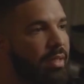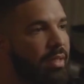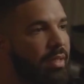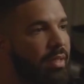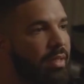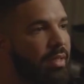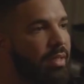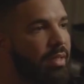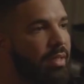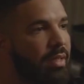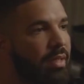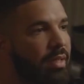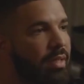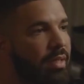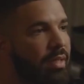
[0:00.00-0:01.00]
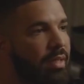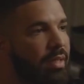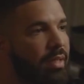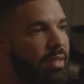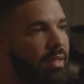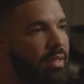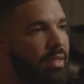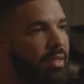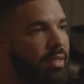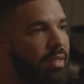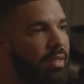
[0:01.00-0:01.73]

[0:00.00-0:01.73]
(no one is talking)